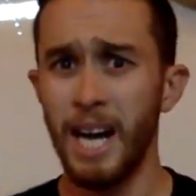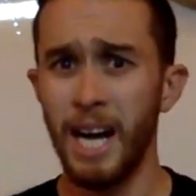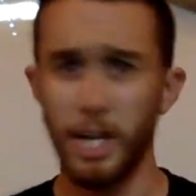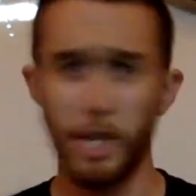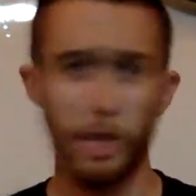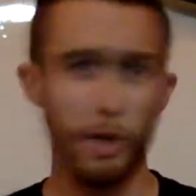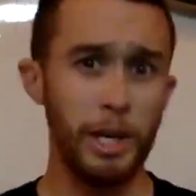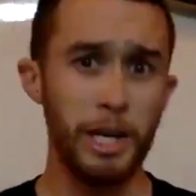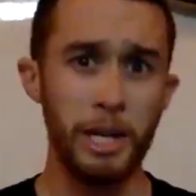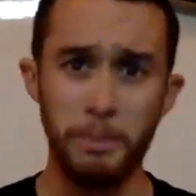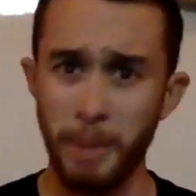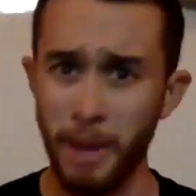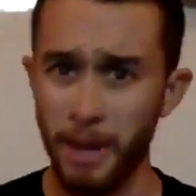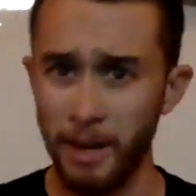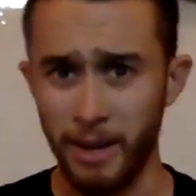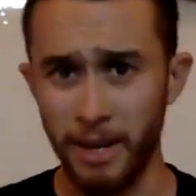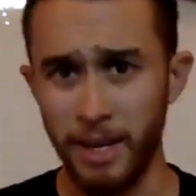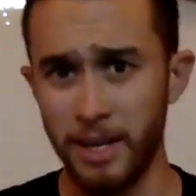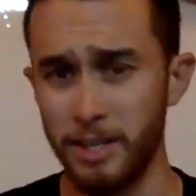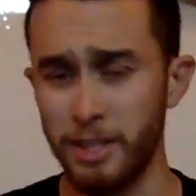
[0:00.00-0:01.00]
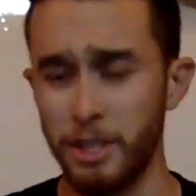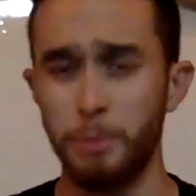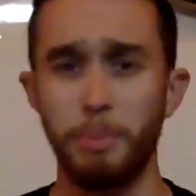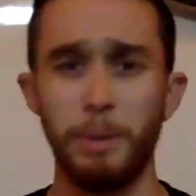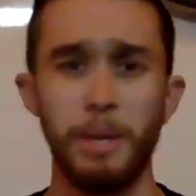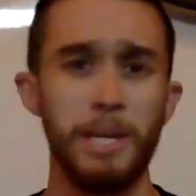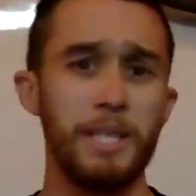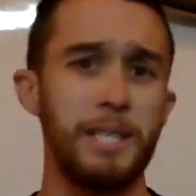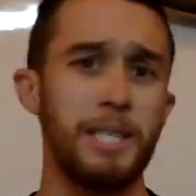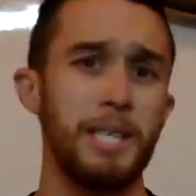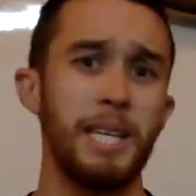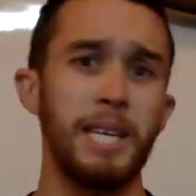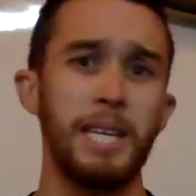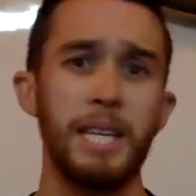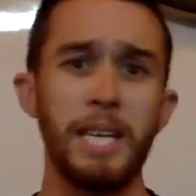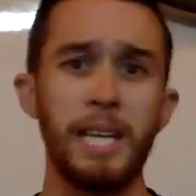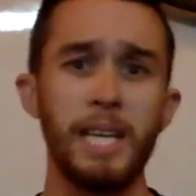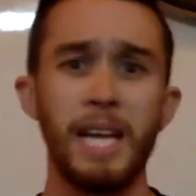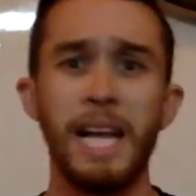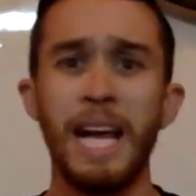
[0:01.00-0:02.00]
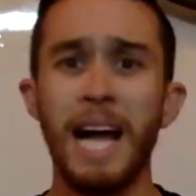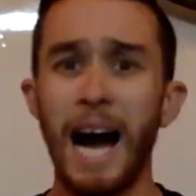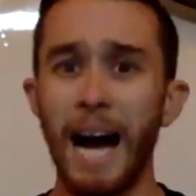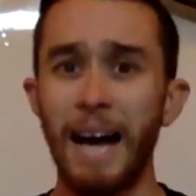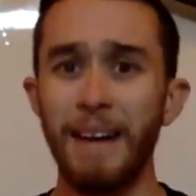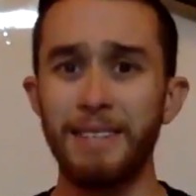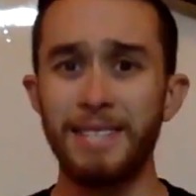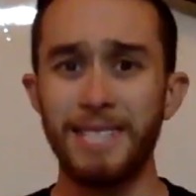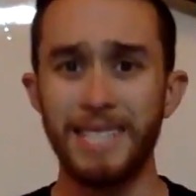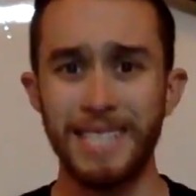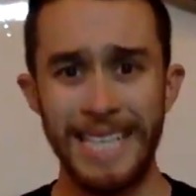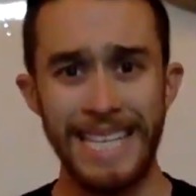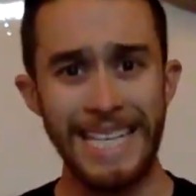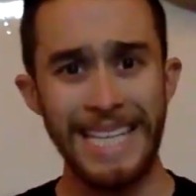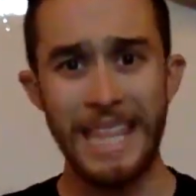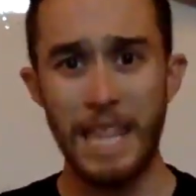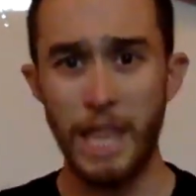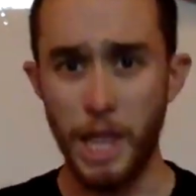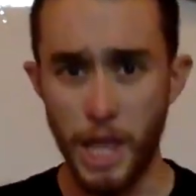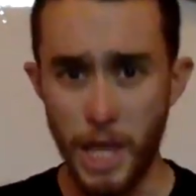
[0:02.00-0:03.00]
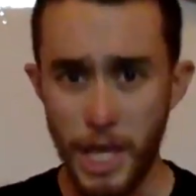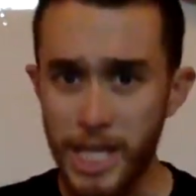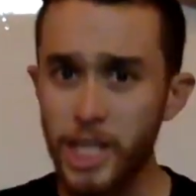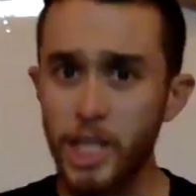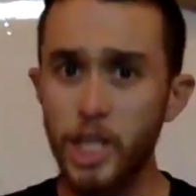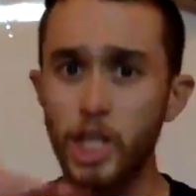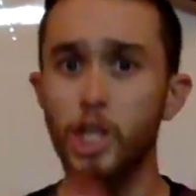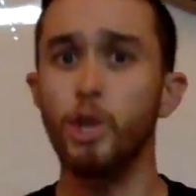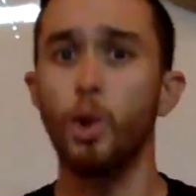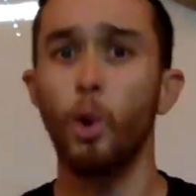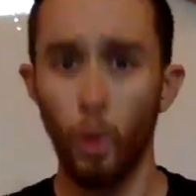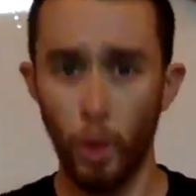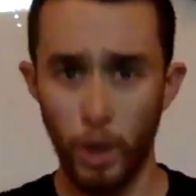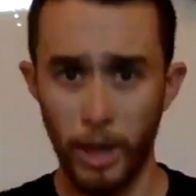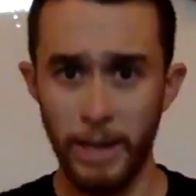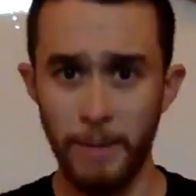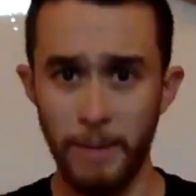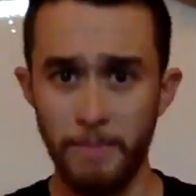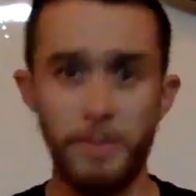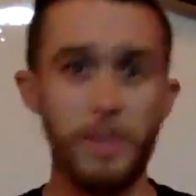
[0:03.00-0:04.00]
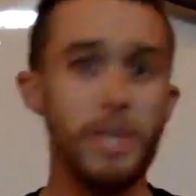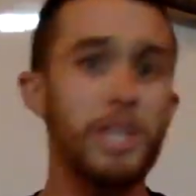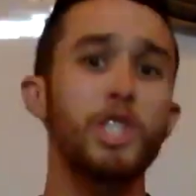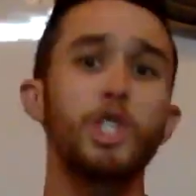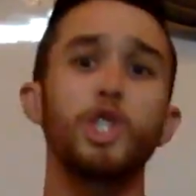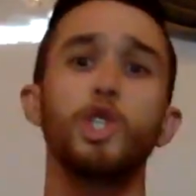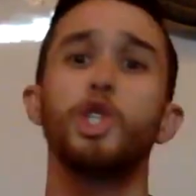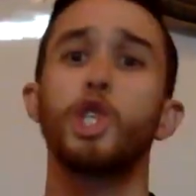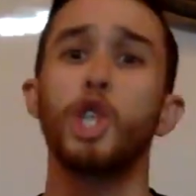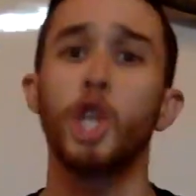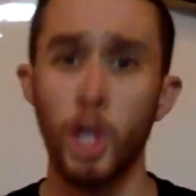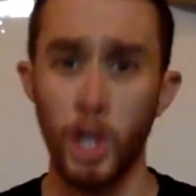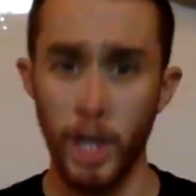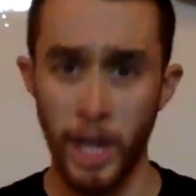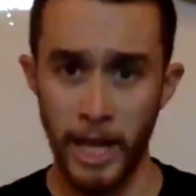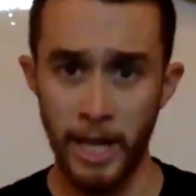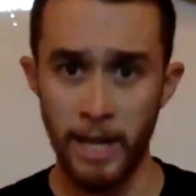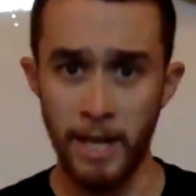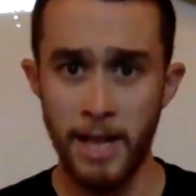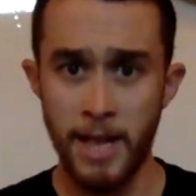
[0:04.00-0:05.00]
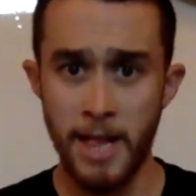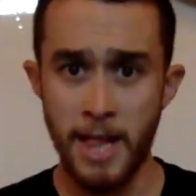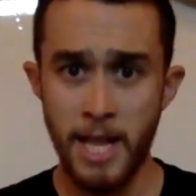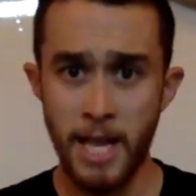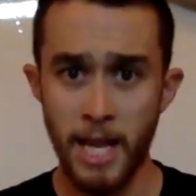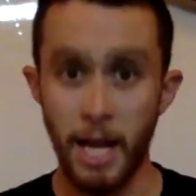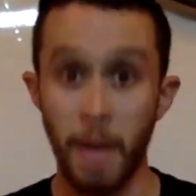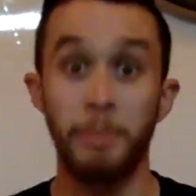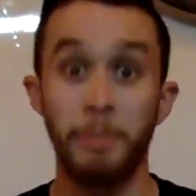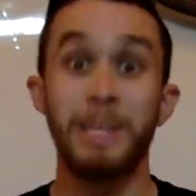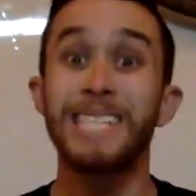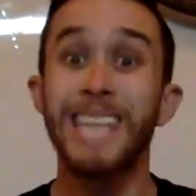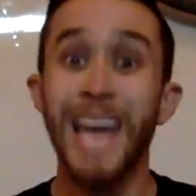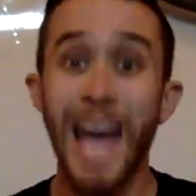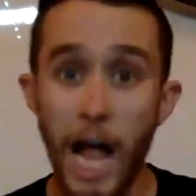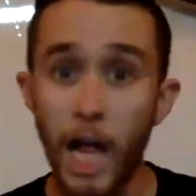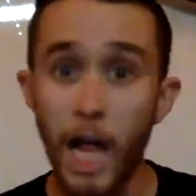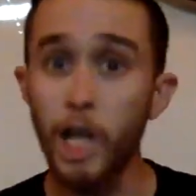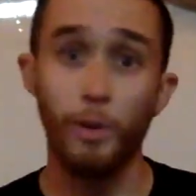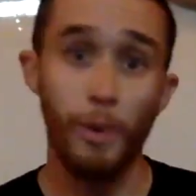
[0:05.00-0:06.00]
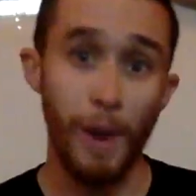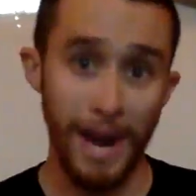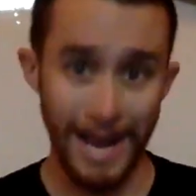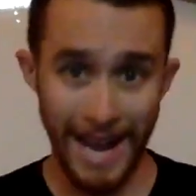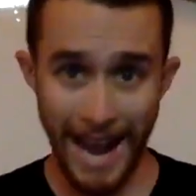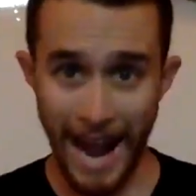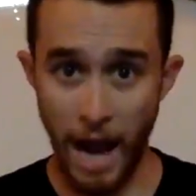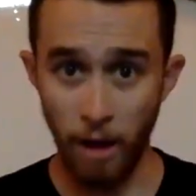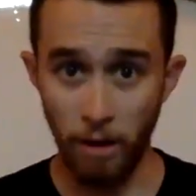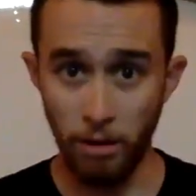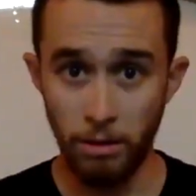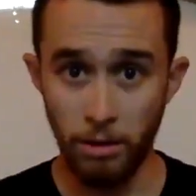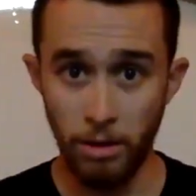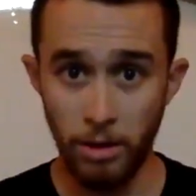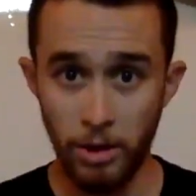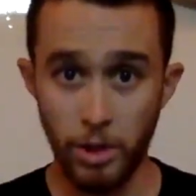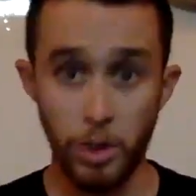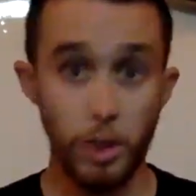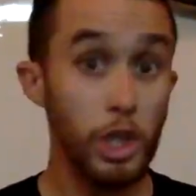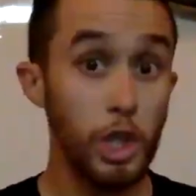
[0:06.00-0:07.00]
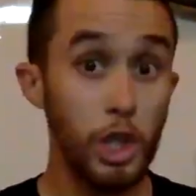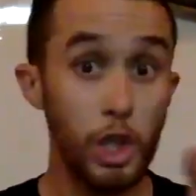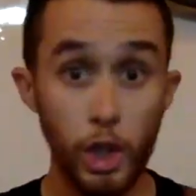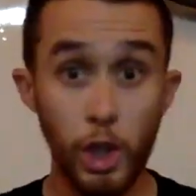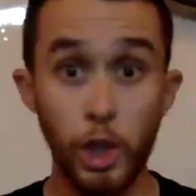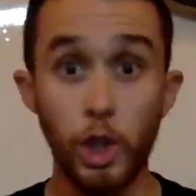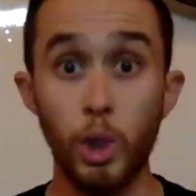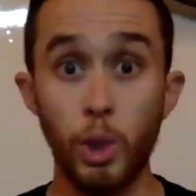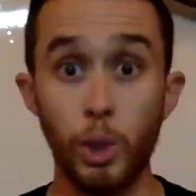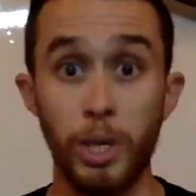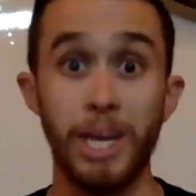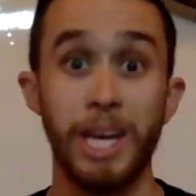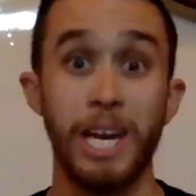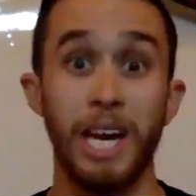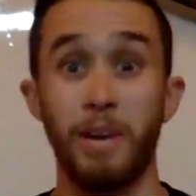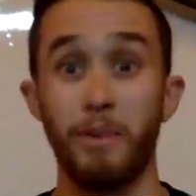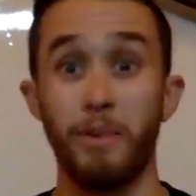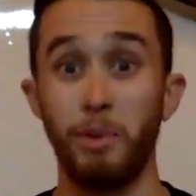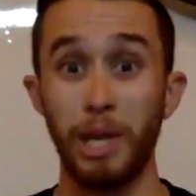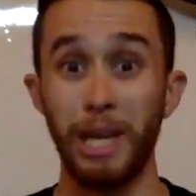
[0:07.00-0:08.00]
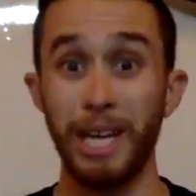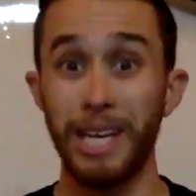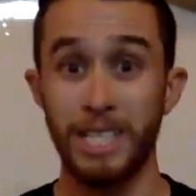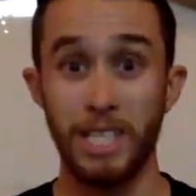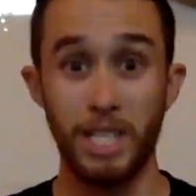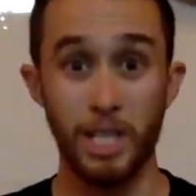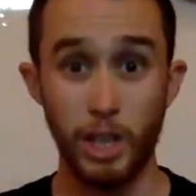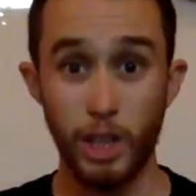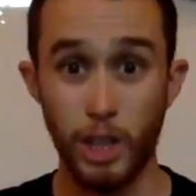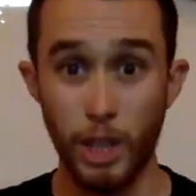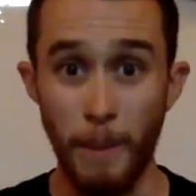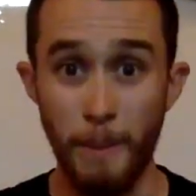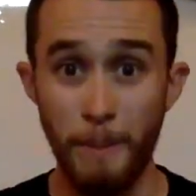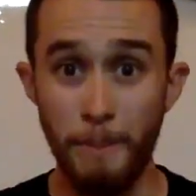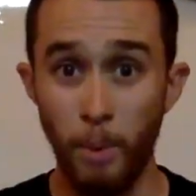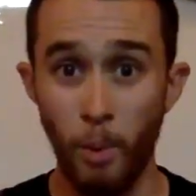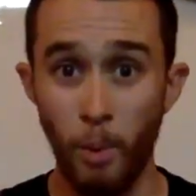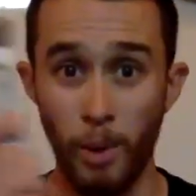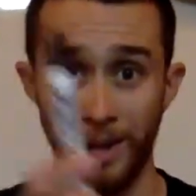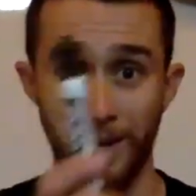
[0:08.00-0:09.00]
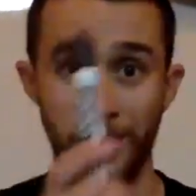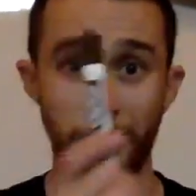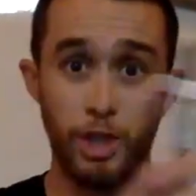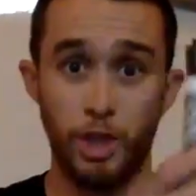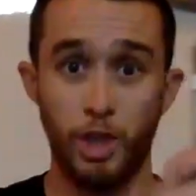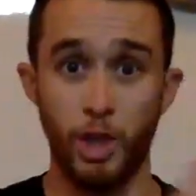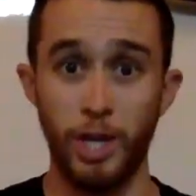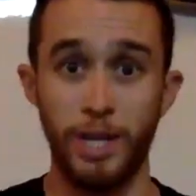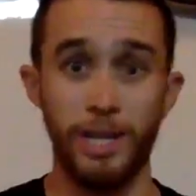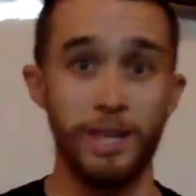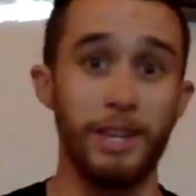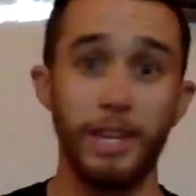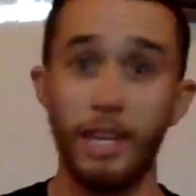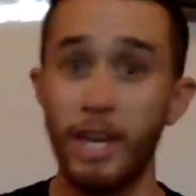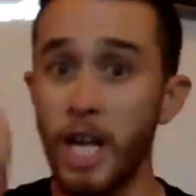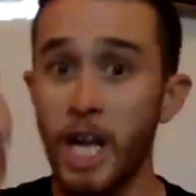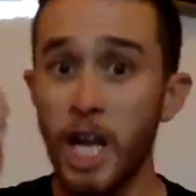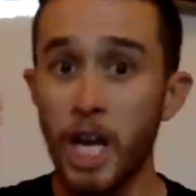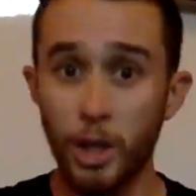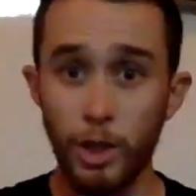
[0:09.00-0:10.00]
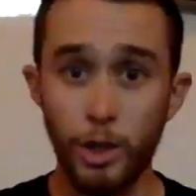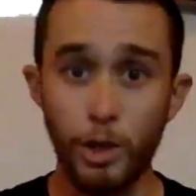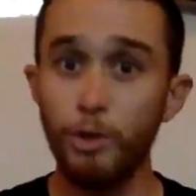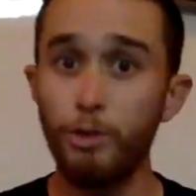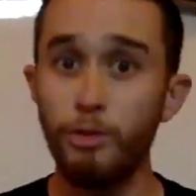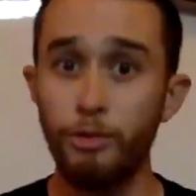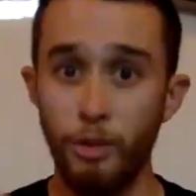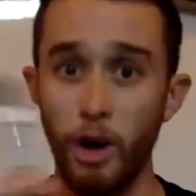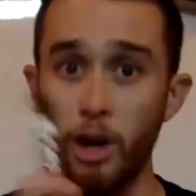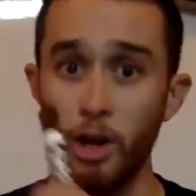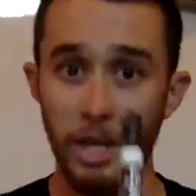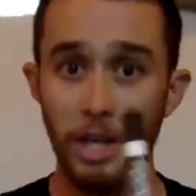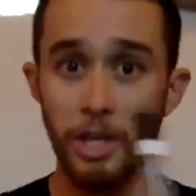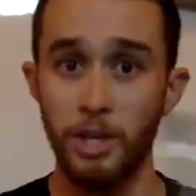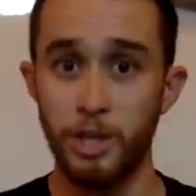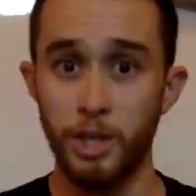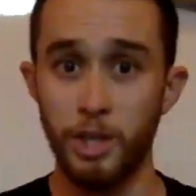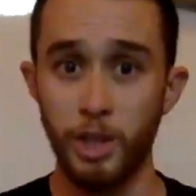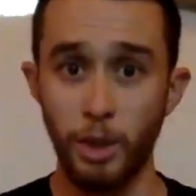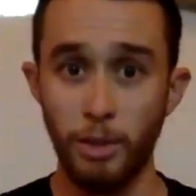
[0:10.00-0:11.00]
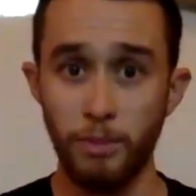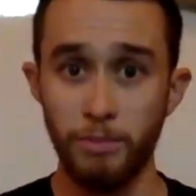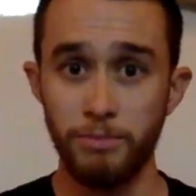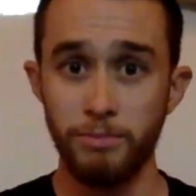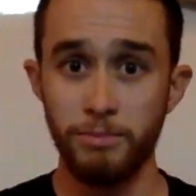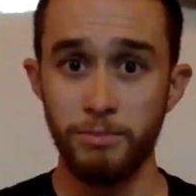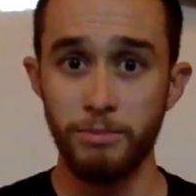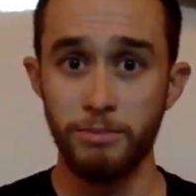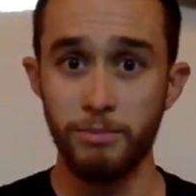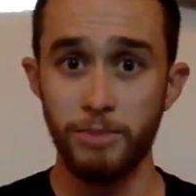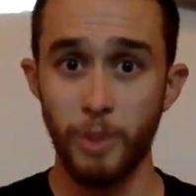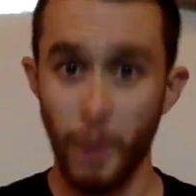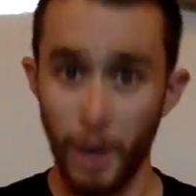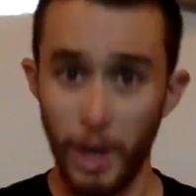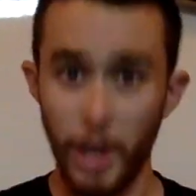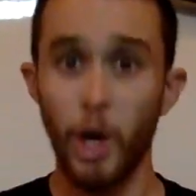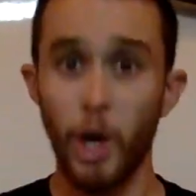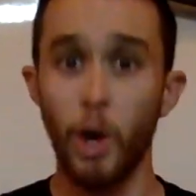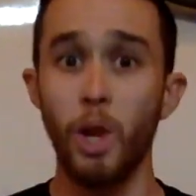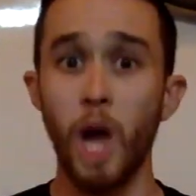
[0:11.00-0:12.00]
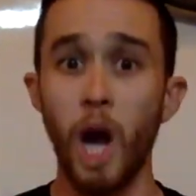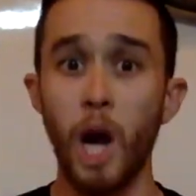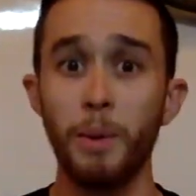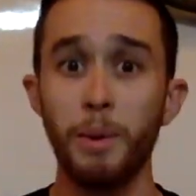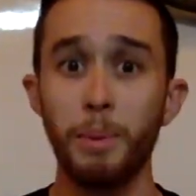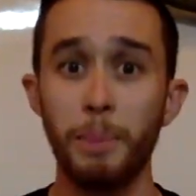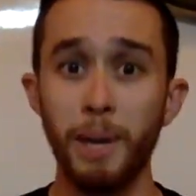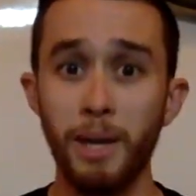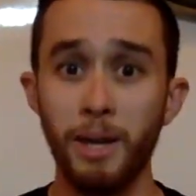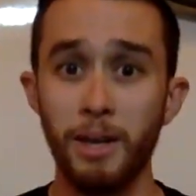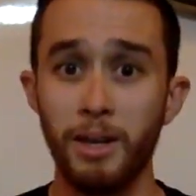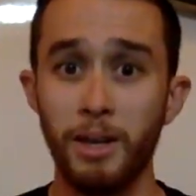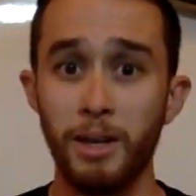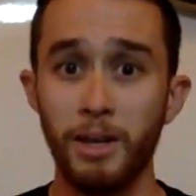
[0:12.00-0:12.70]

treating bike riders as a PT, I've seen this story, this journey, and I'm going to tell it right now so that you can kind of relate to some point on this journey that you fall into. You ready to go along with me?